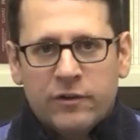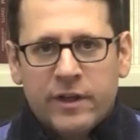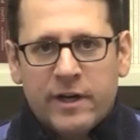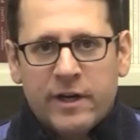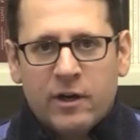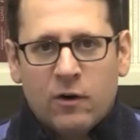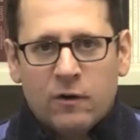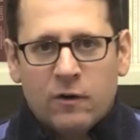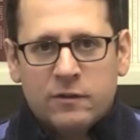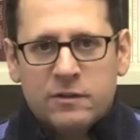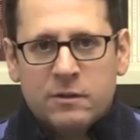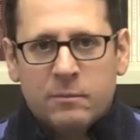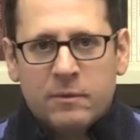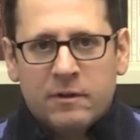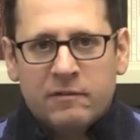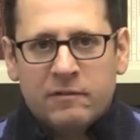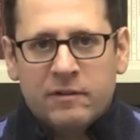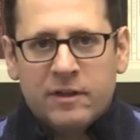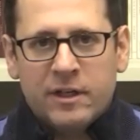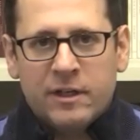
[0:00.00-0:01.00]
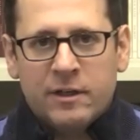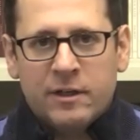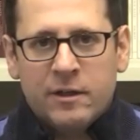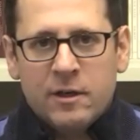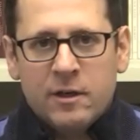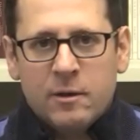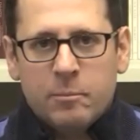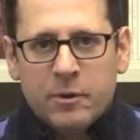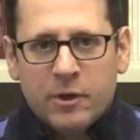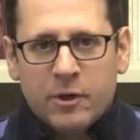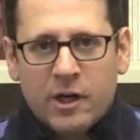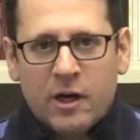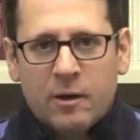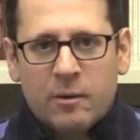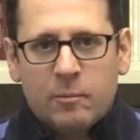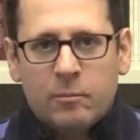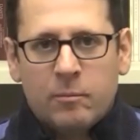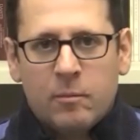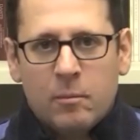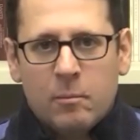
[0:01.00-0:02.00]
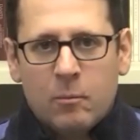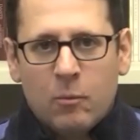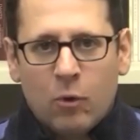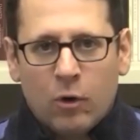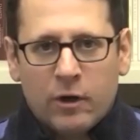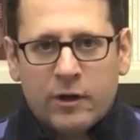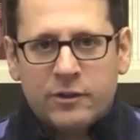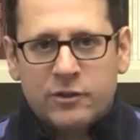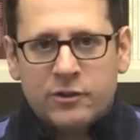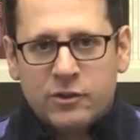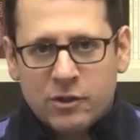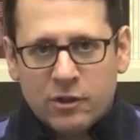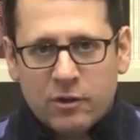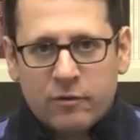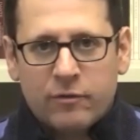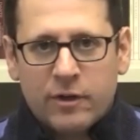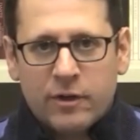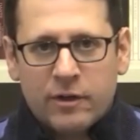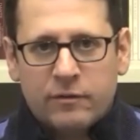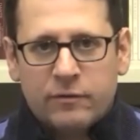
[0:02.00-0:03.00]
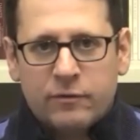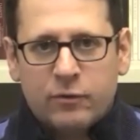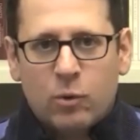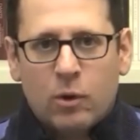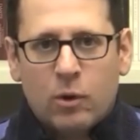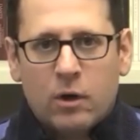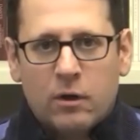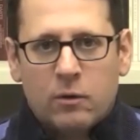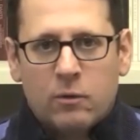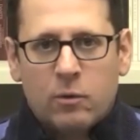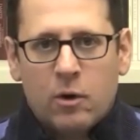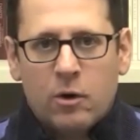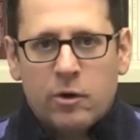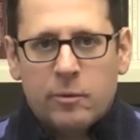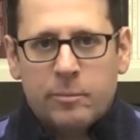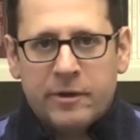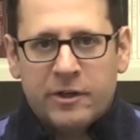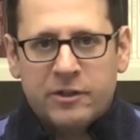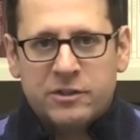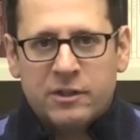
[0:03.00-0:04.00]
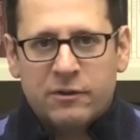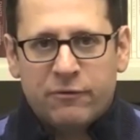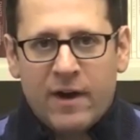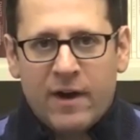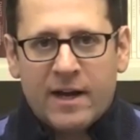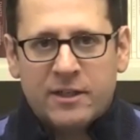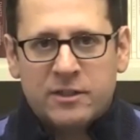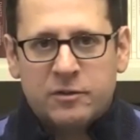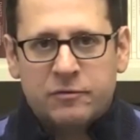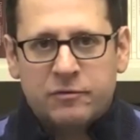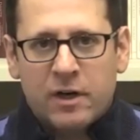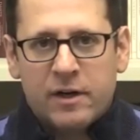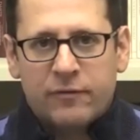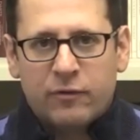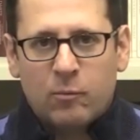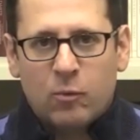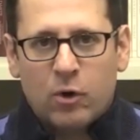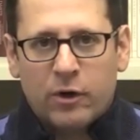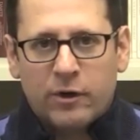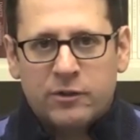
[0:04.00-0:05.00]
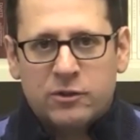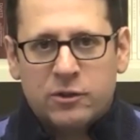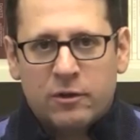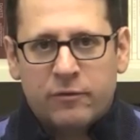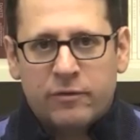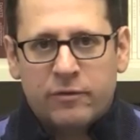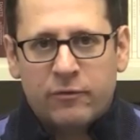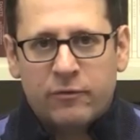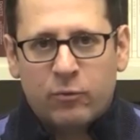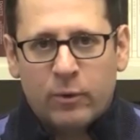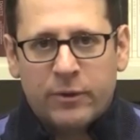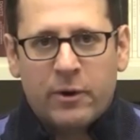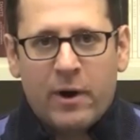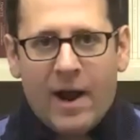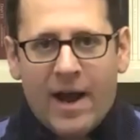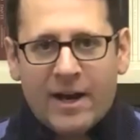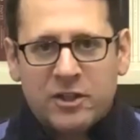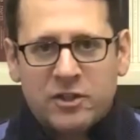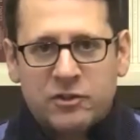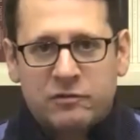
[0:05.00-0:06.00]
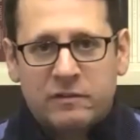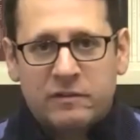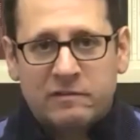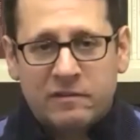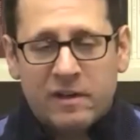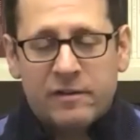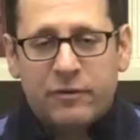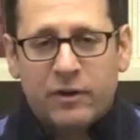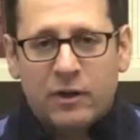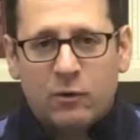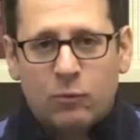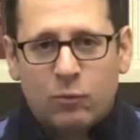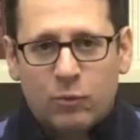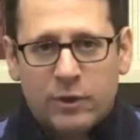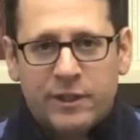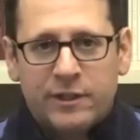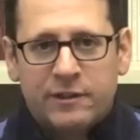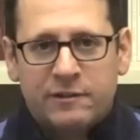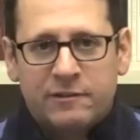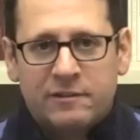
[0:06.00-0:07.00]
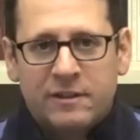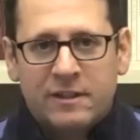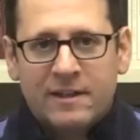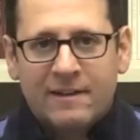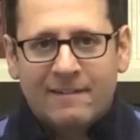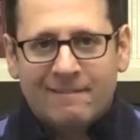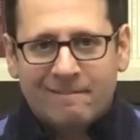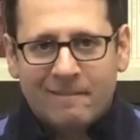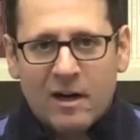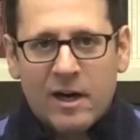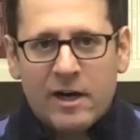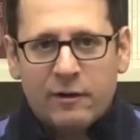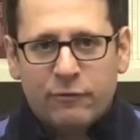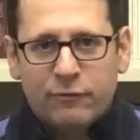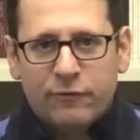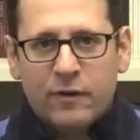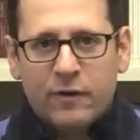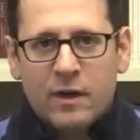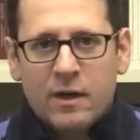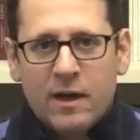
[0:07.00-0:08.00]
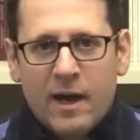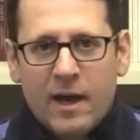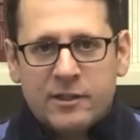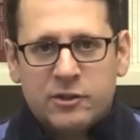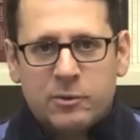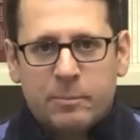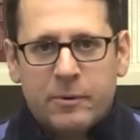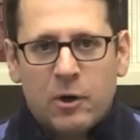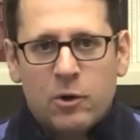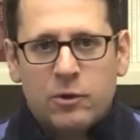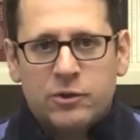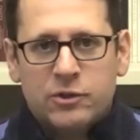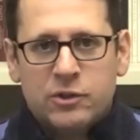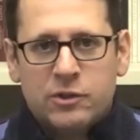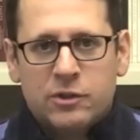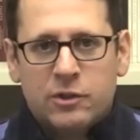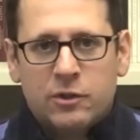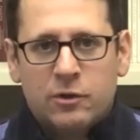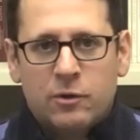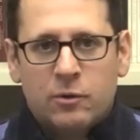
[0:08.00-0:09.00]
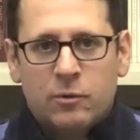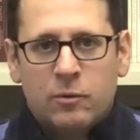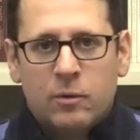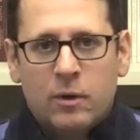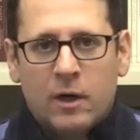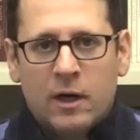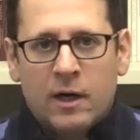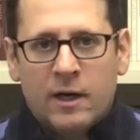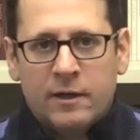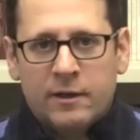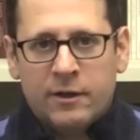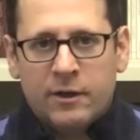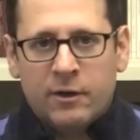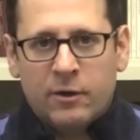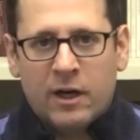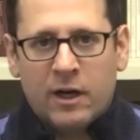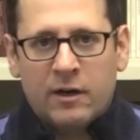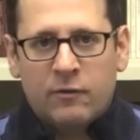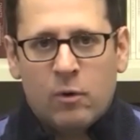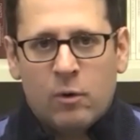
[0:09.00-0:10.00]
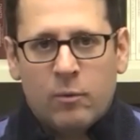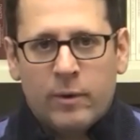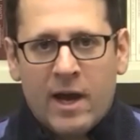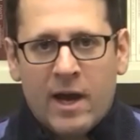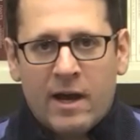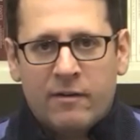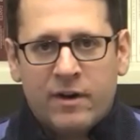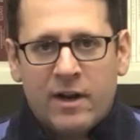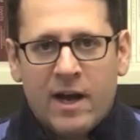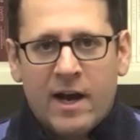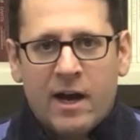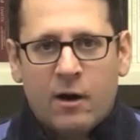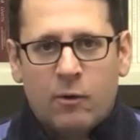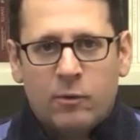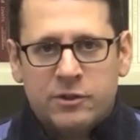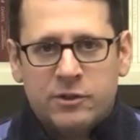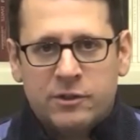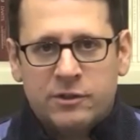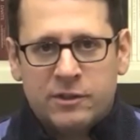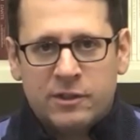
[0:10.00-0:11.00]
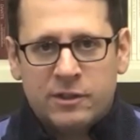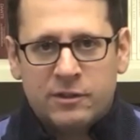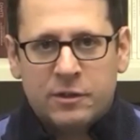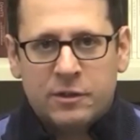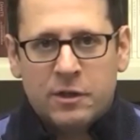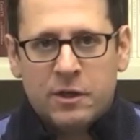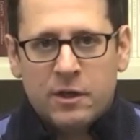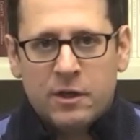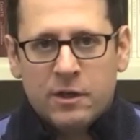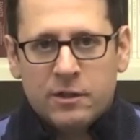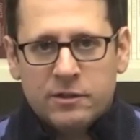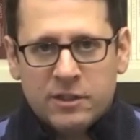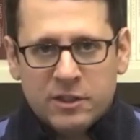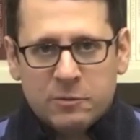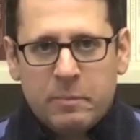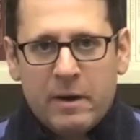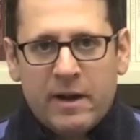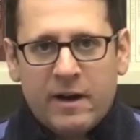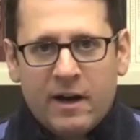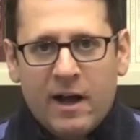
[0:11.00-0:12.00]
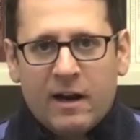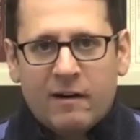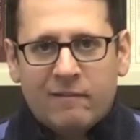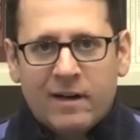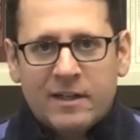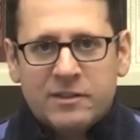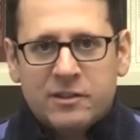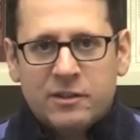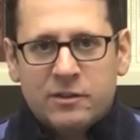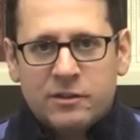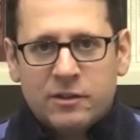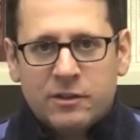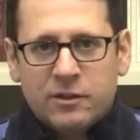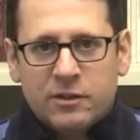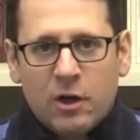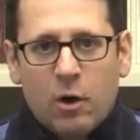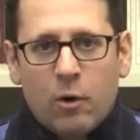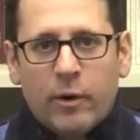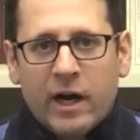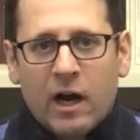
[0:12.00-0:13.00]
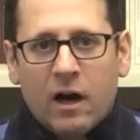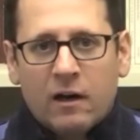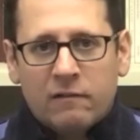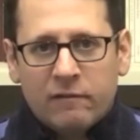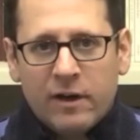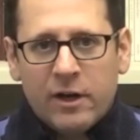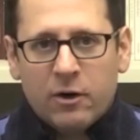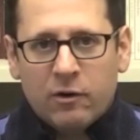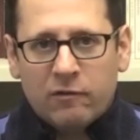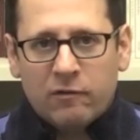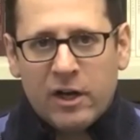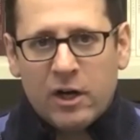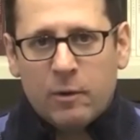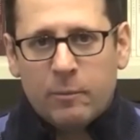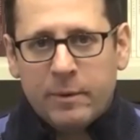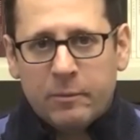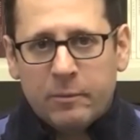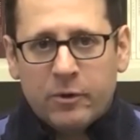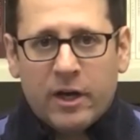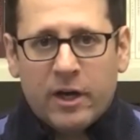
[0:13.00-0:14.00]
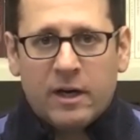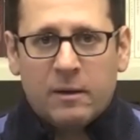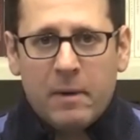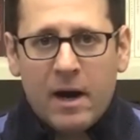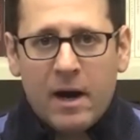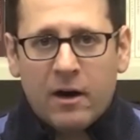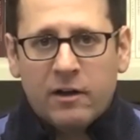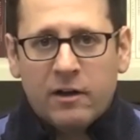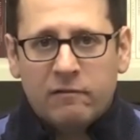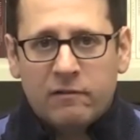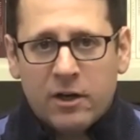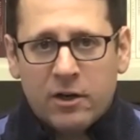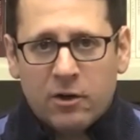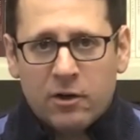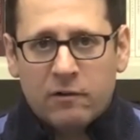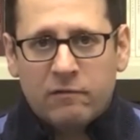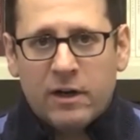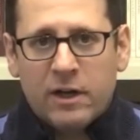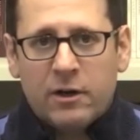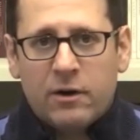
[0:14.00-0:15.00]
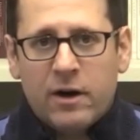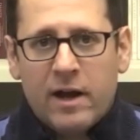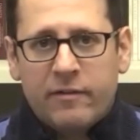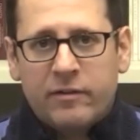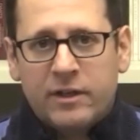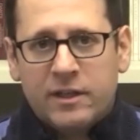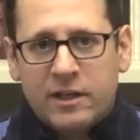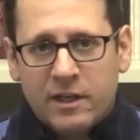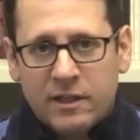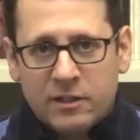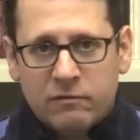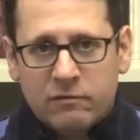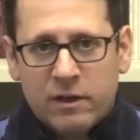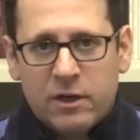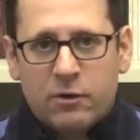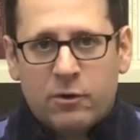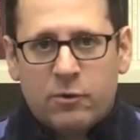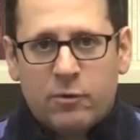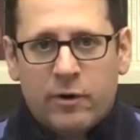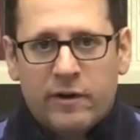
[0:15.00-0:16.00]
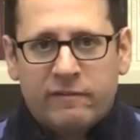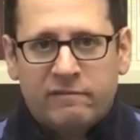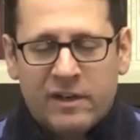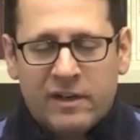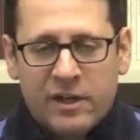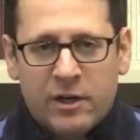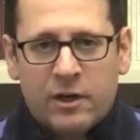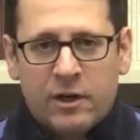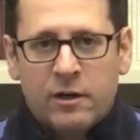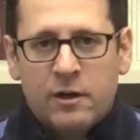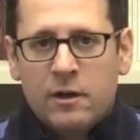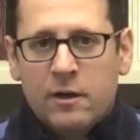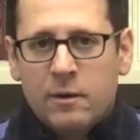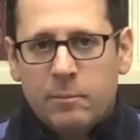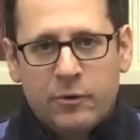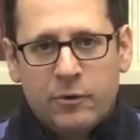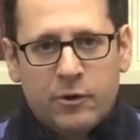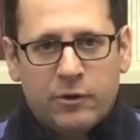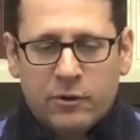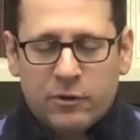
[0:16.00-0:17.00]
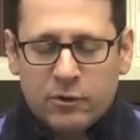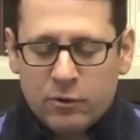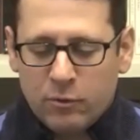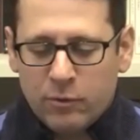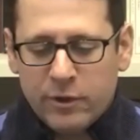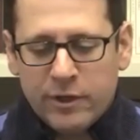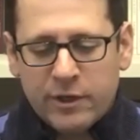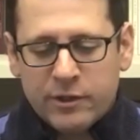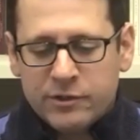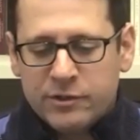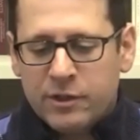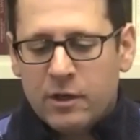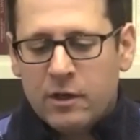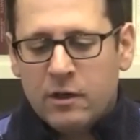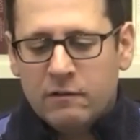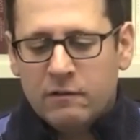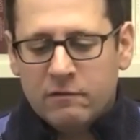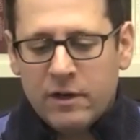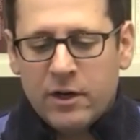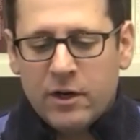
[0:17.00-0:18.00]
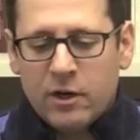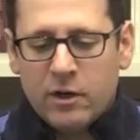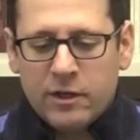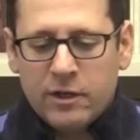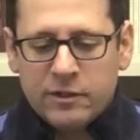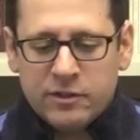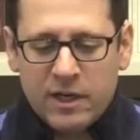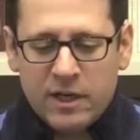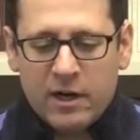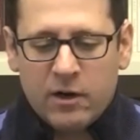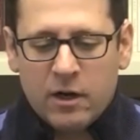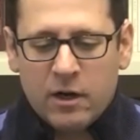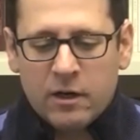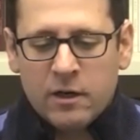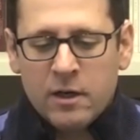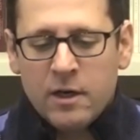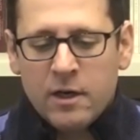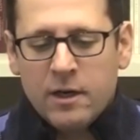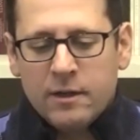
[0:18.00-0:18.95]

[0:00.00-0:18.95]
they ultimately become more conservative, quote unquote, because the facts of life are more conservative when they're actually living real life, as opposed to, kind of what we have now, which is this suspended adolescence that going on later and later, people getting married later and later, having kids later and later, building their careers later, et cetera.